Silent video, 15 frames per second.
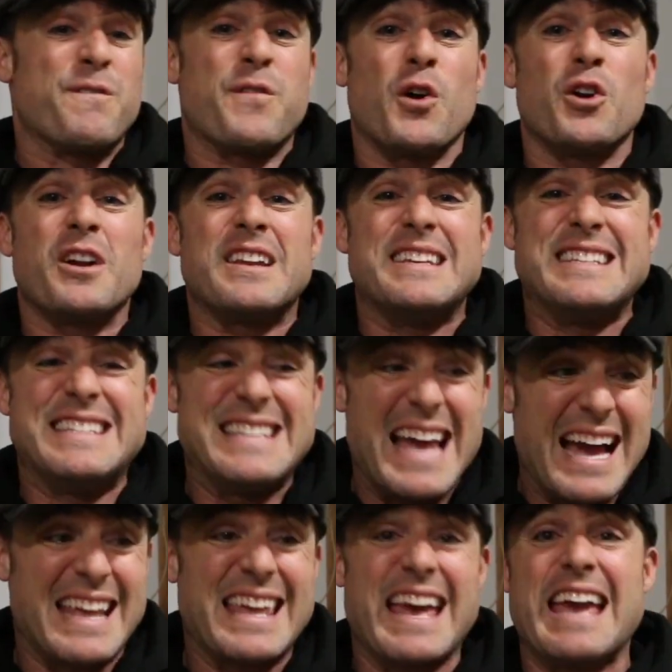For
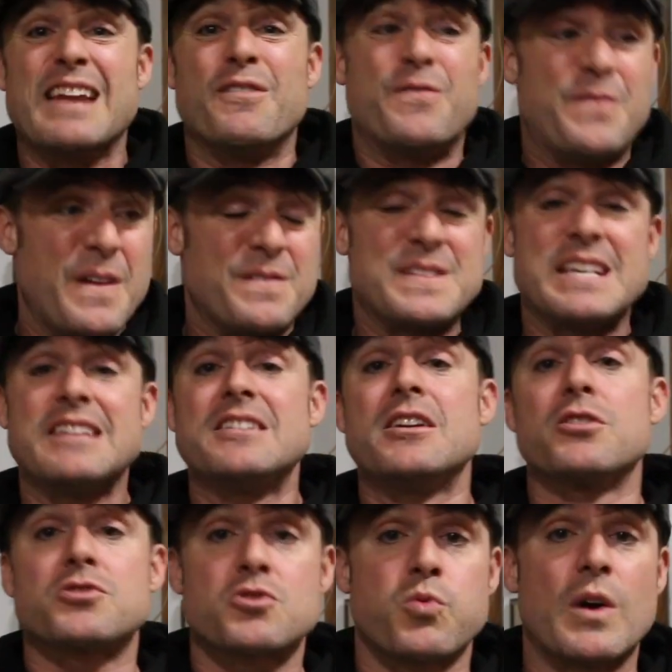decade, 15
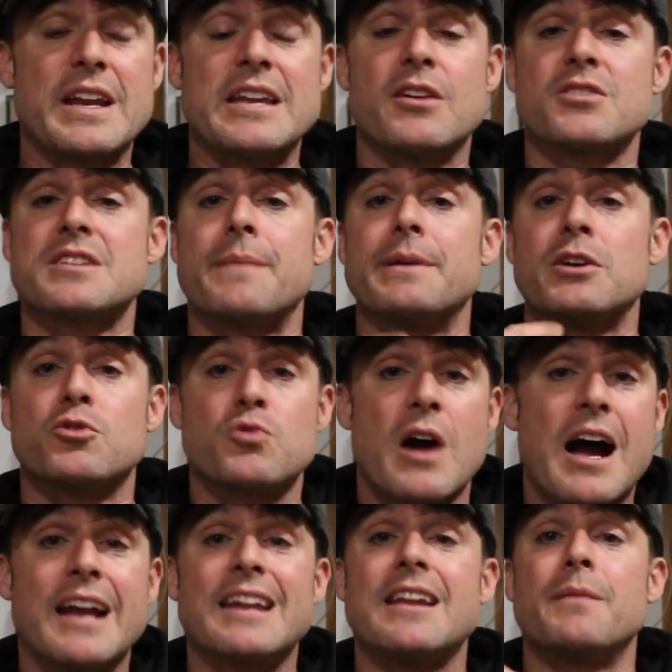years, 20 years, I've been
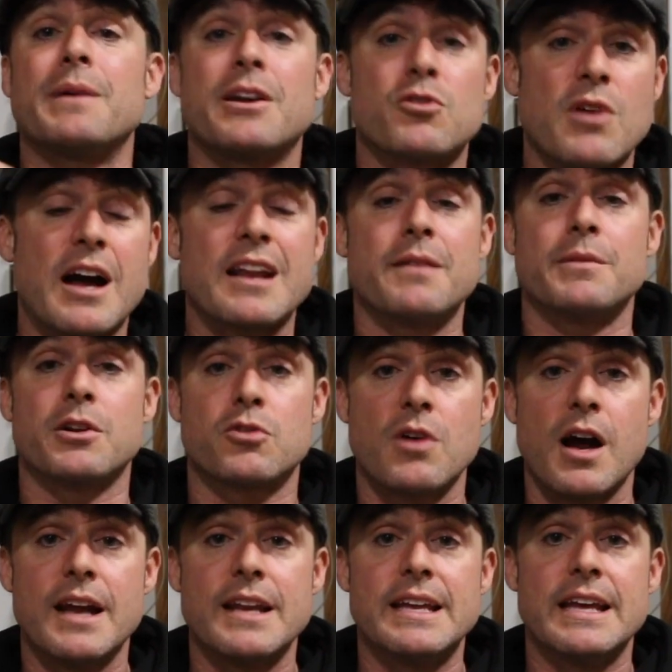grinding, I've been grinding, I've been
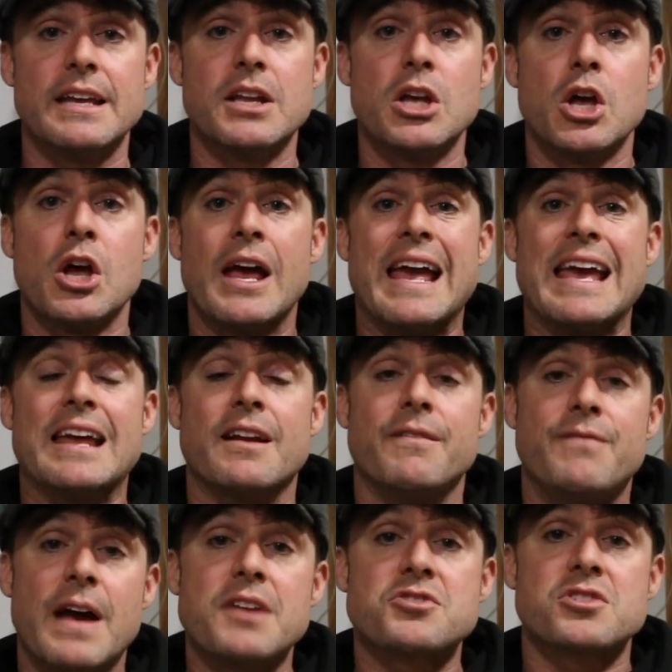grinding, and
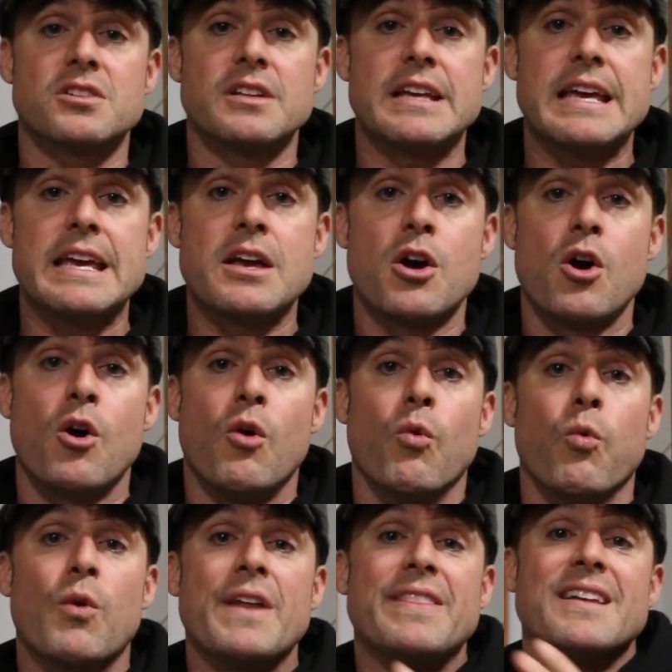eventually
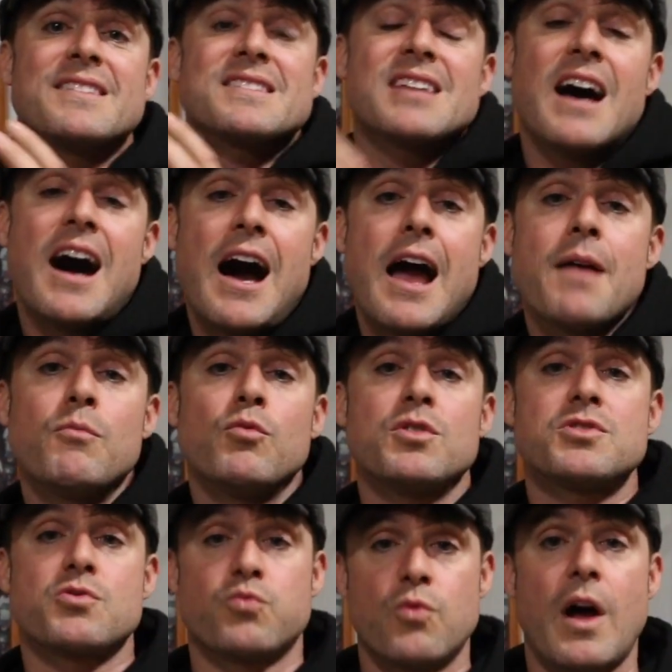when the time
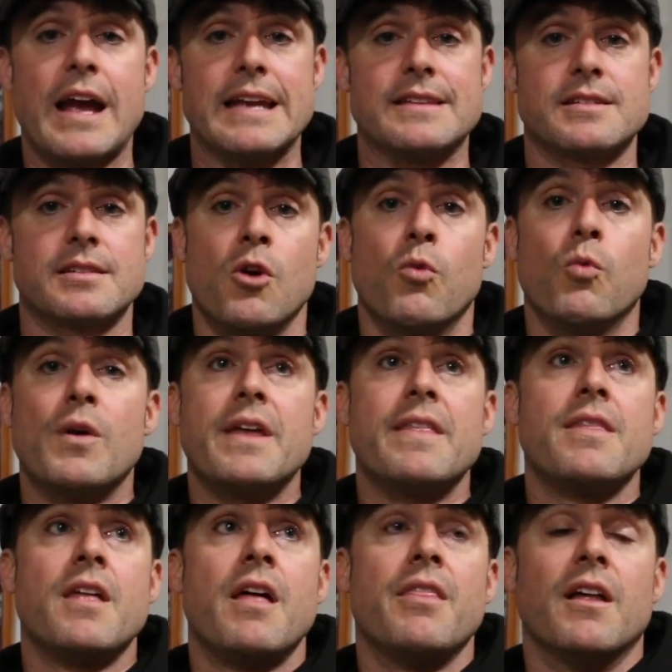was right,
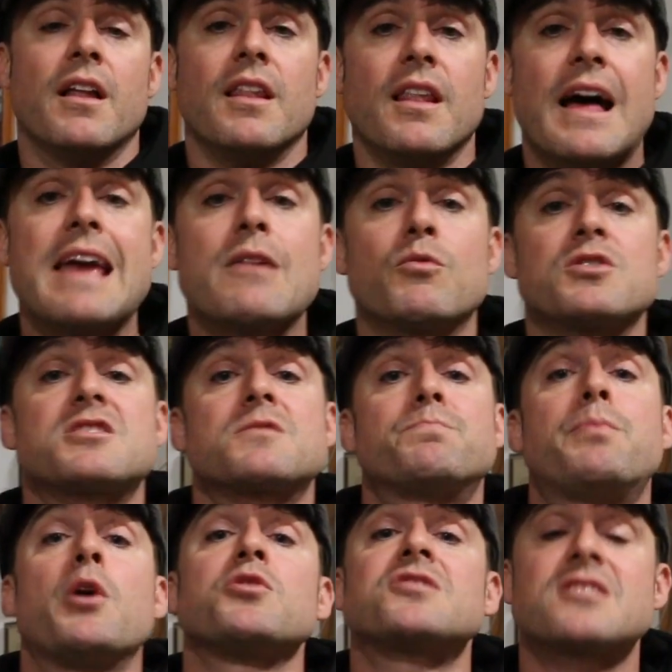when the light was
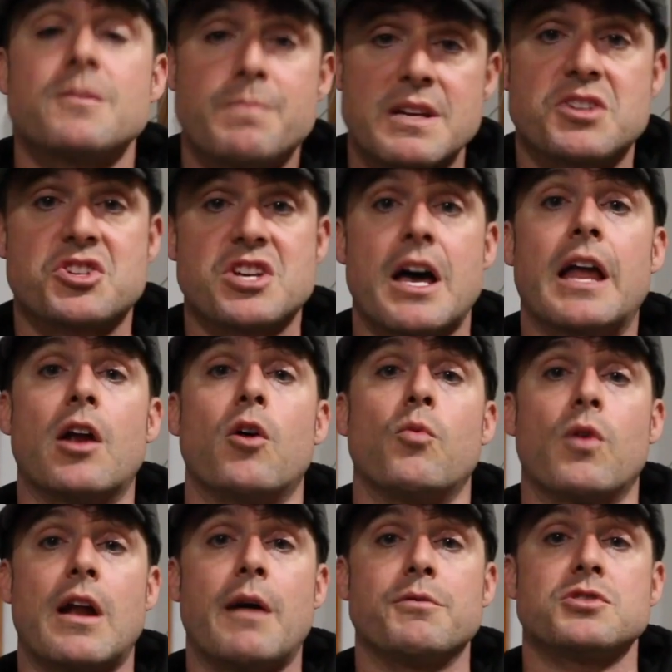supposed to be shed on
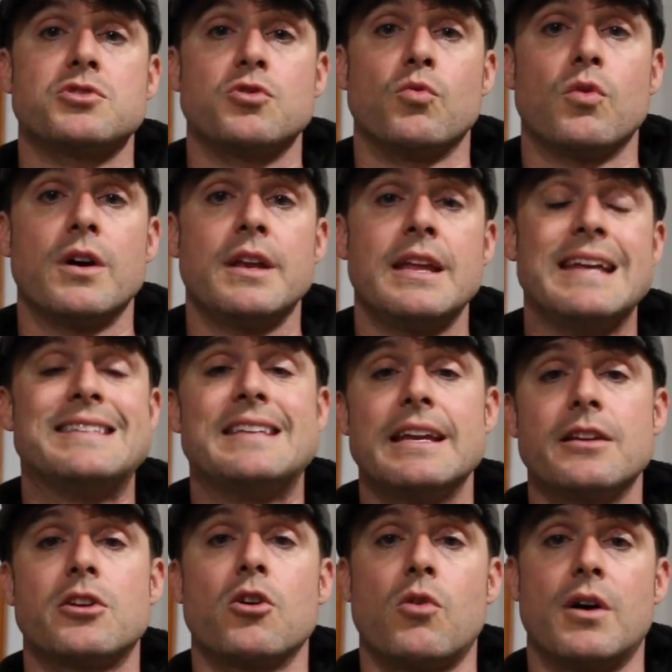what I was doing, it
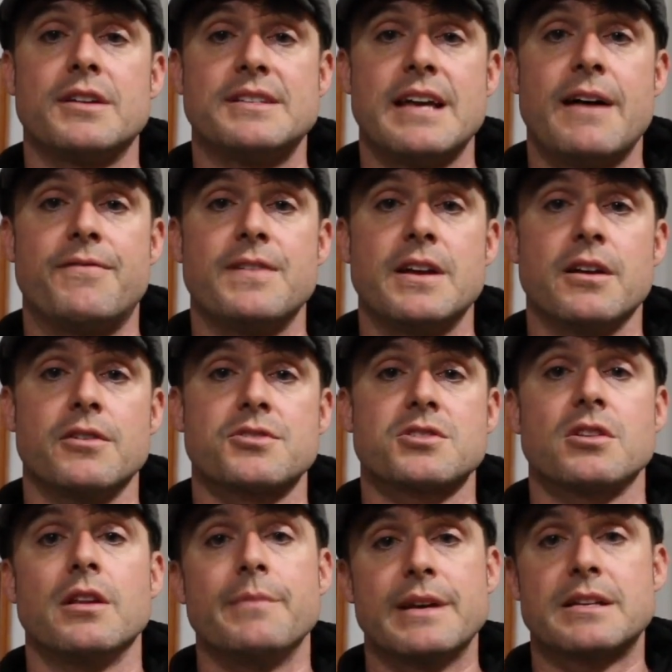didn't go on deaf ears.
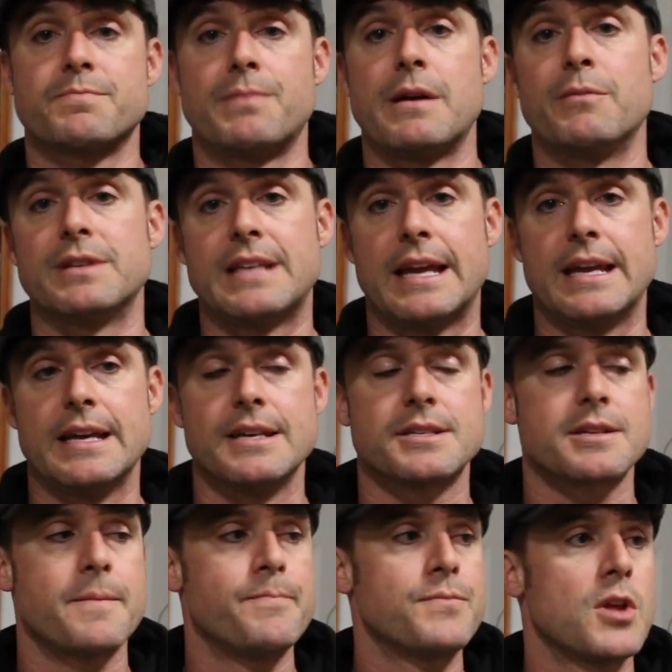So let me explain what that is.